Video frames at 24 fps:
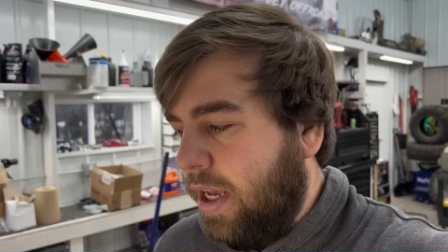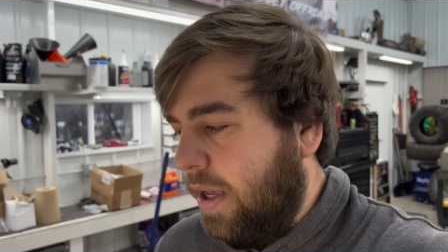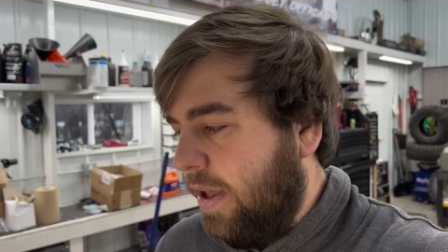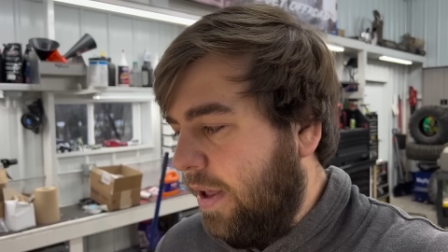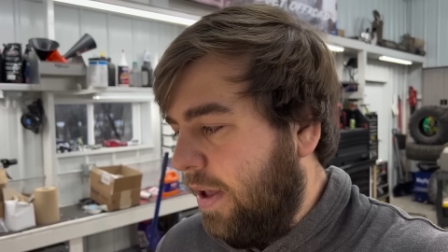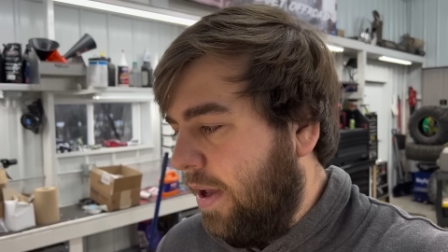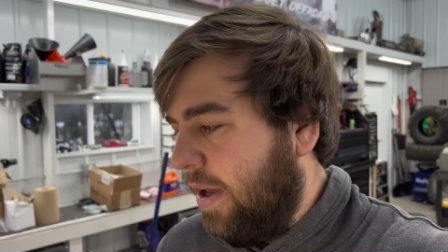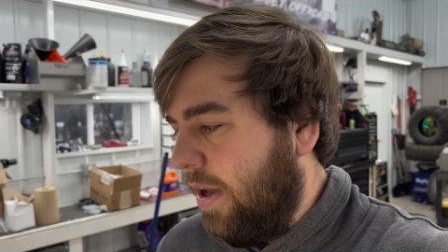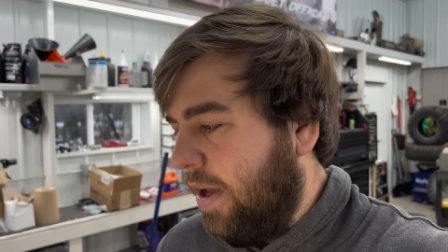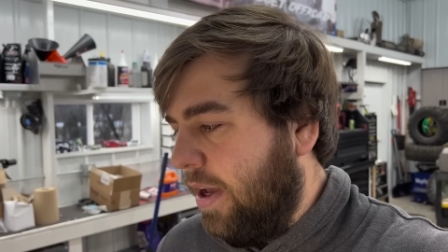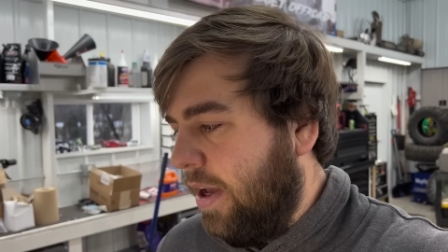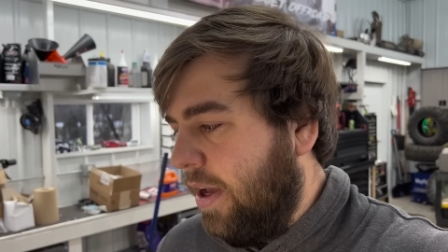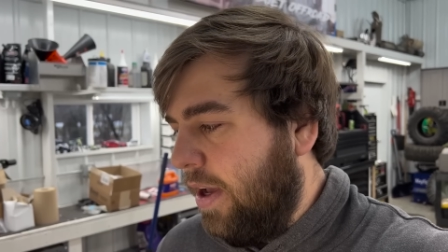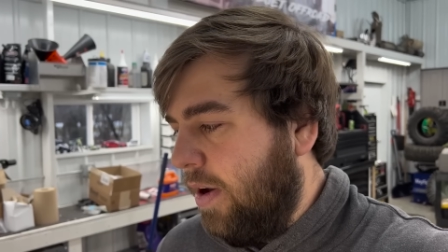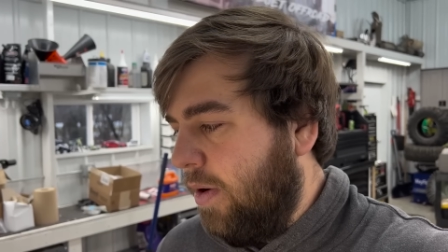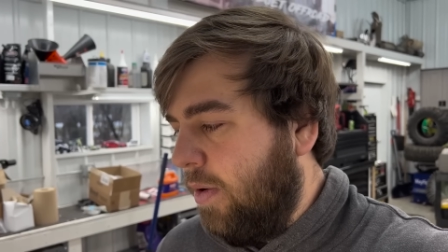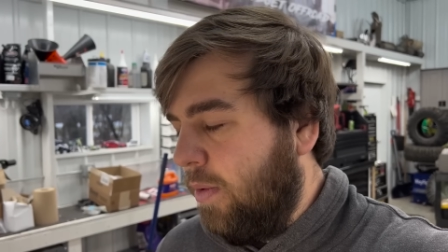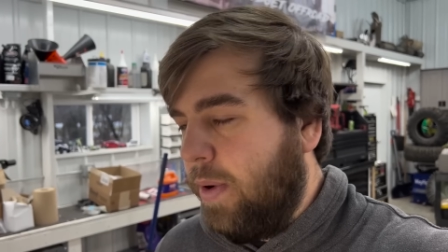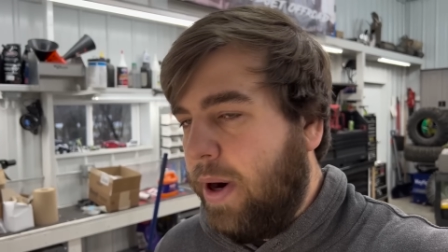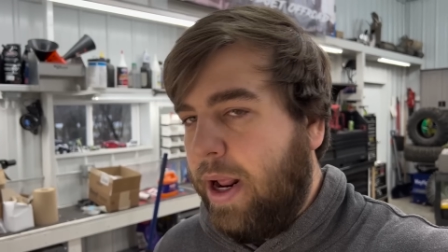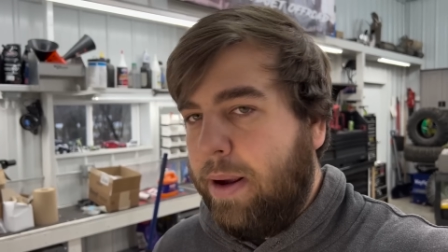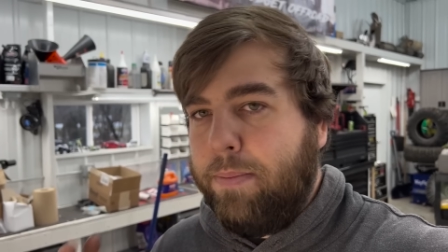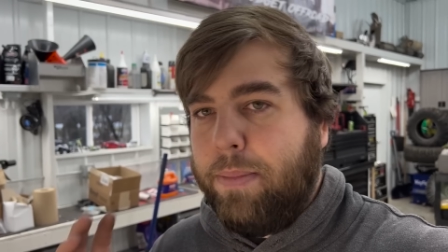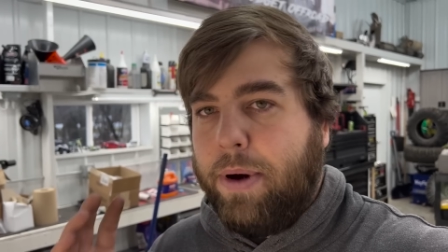Uh,
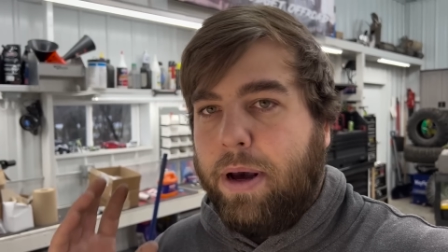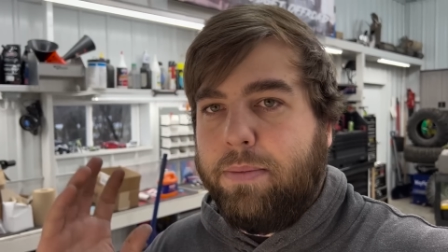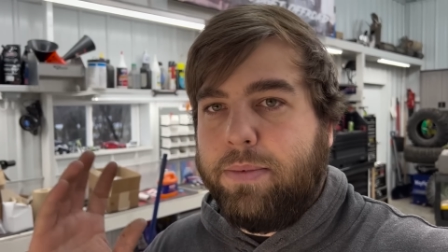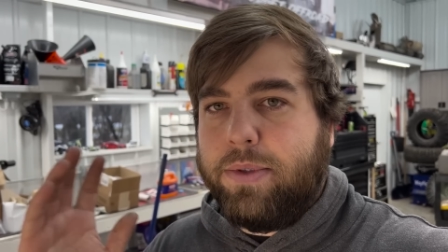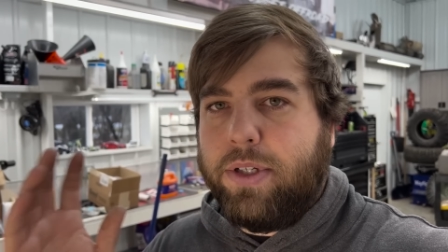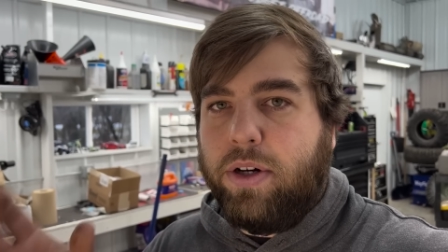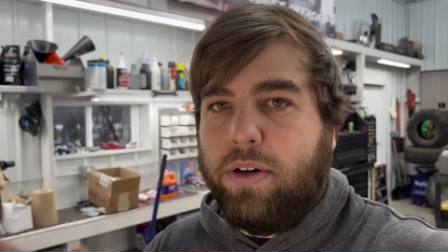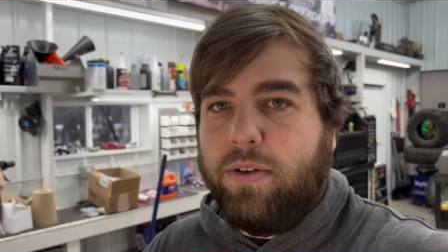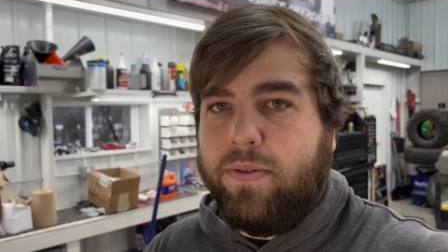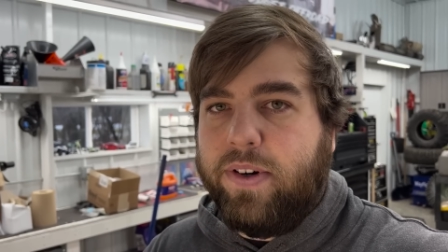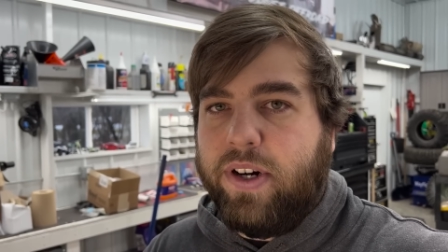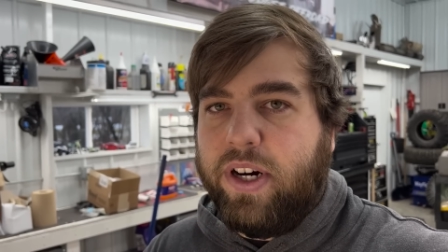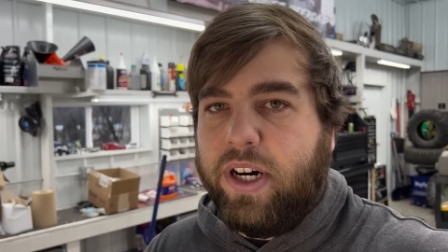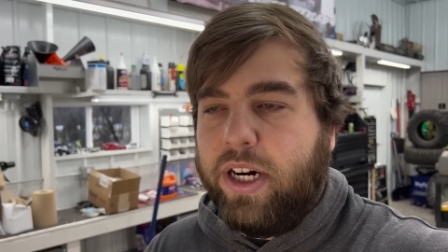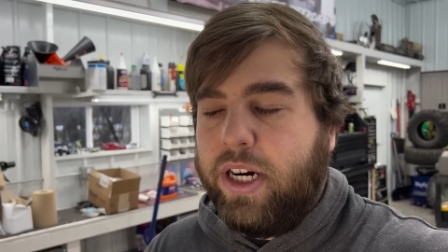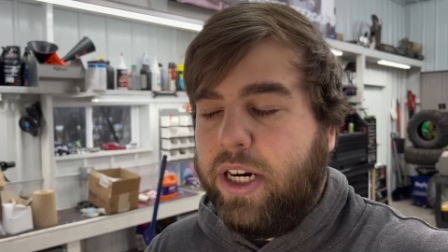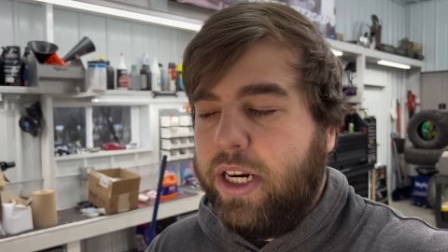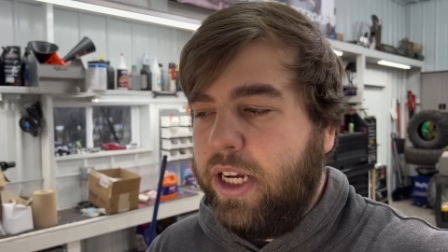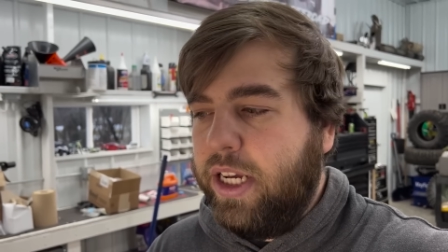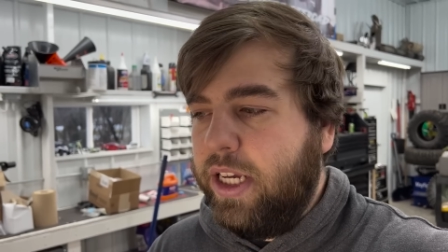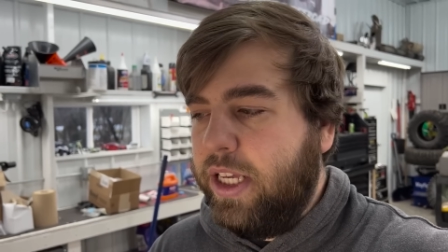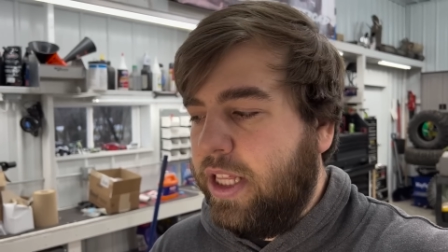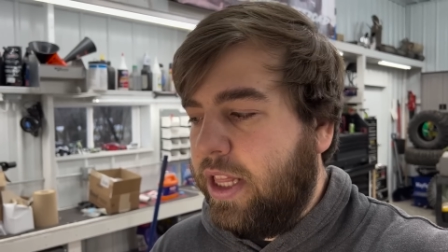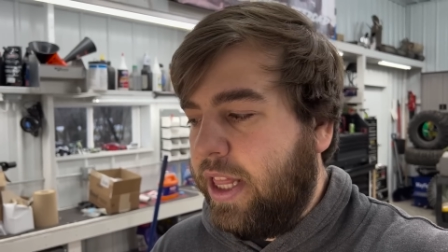when I bumped over,
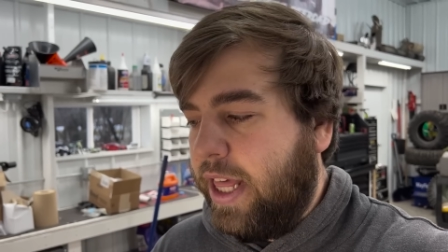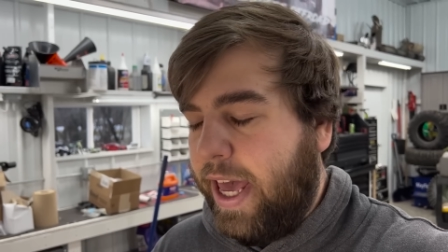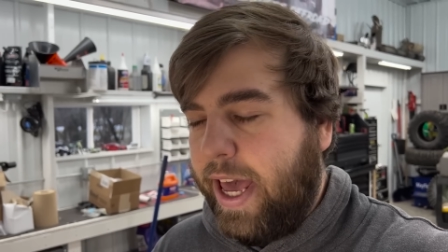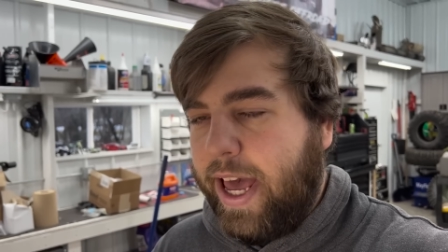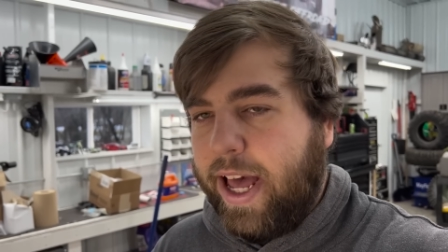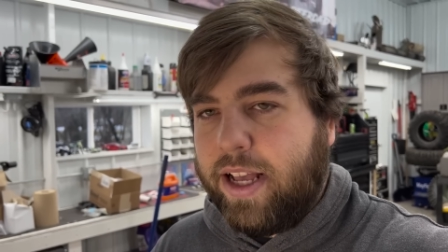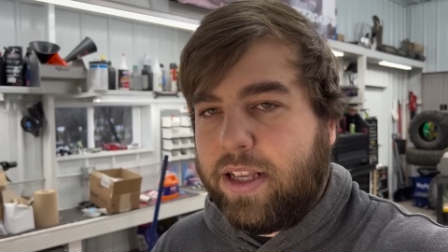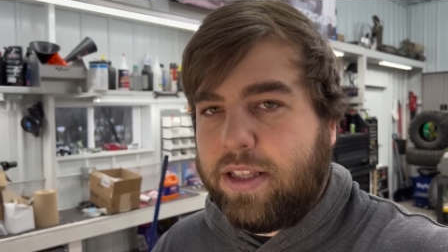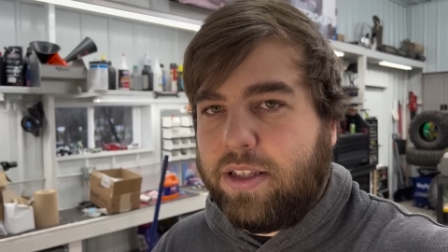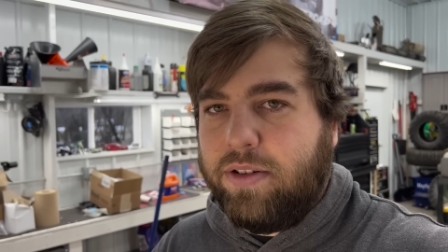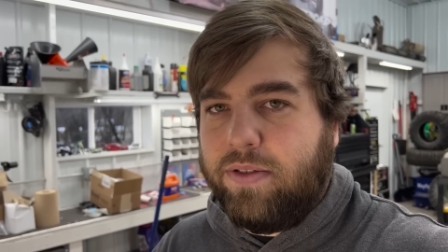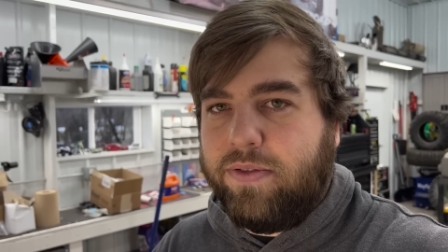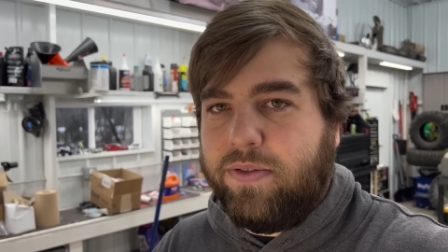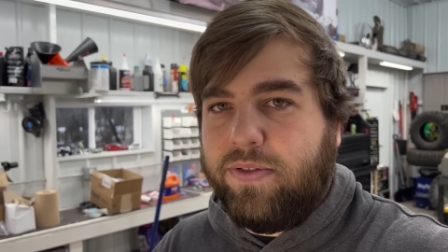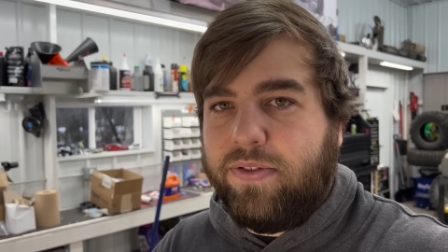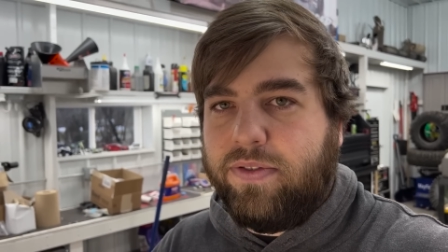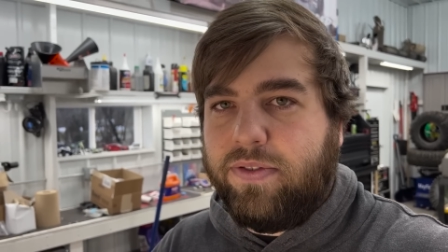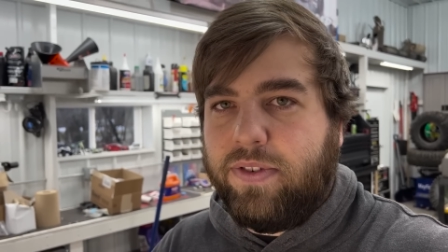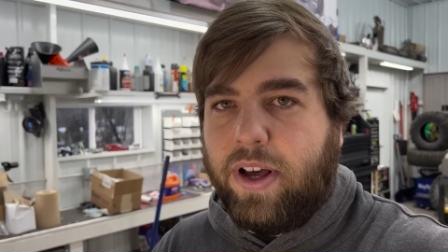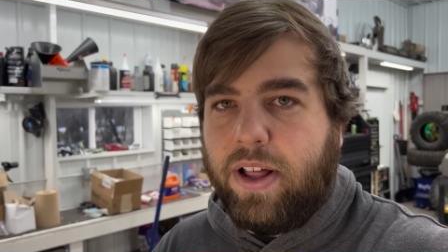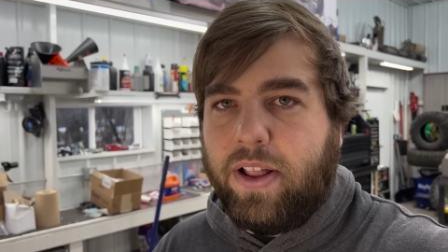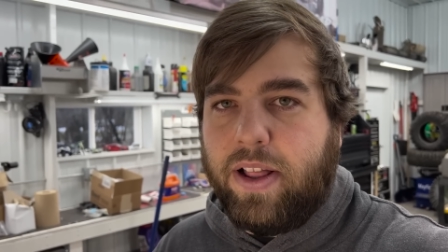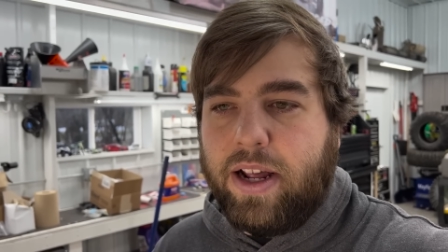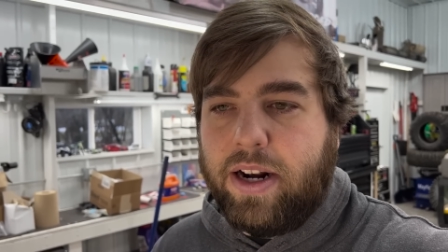the axle
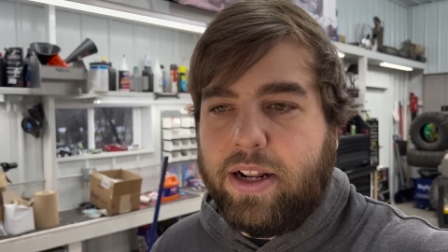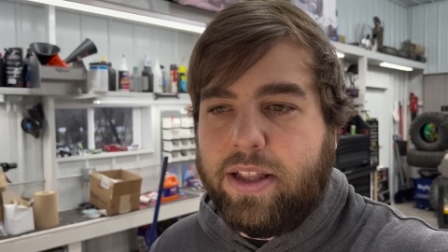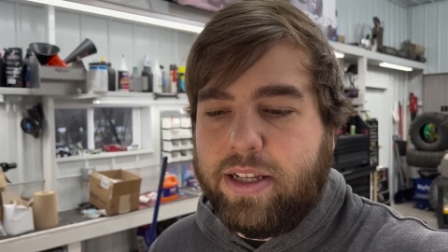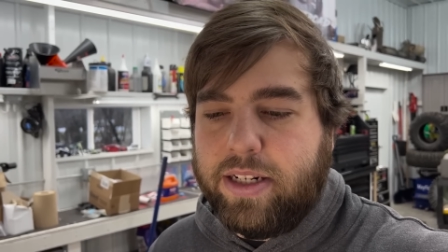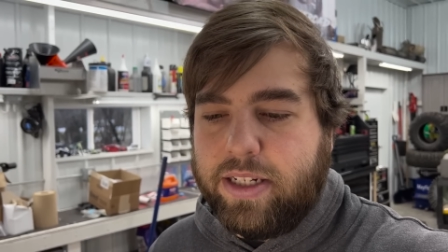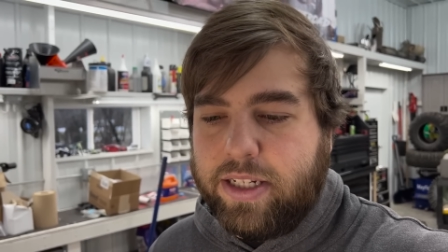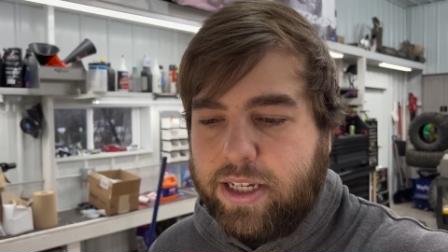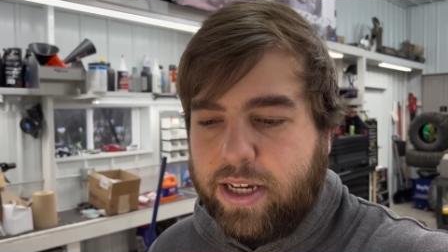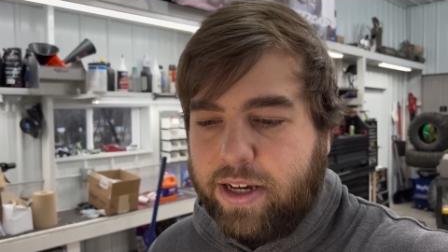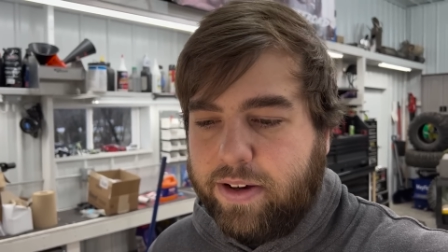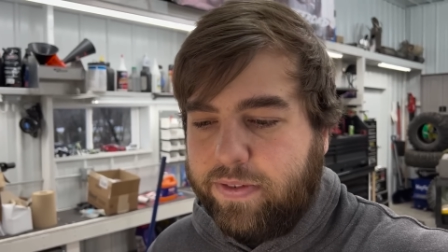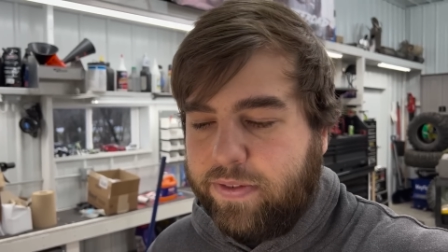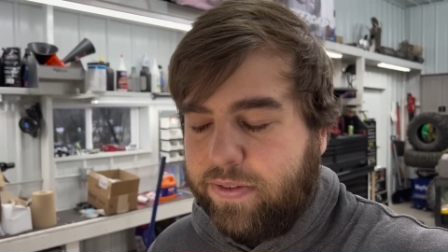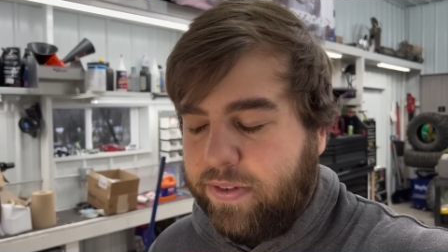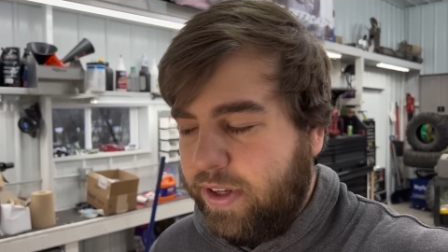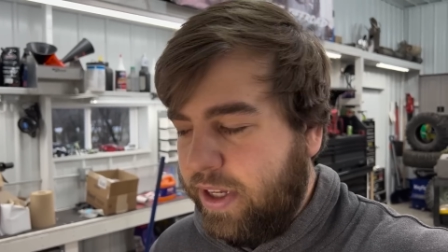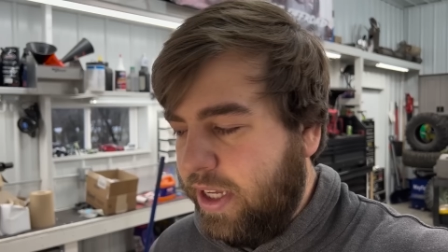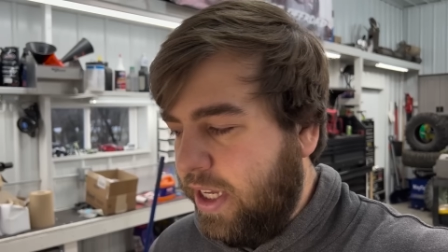fell out of the diff,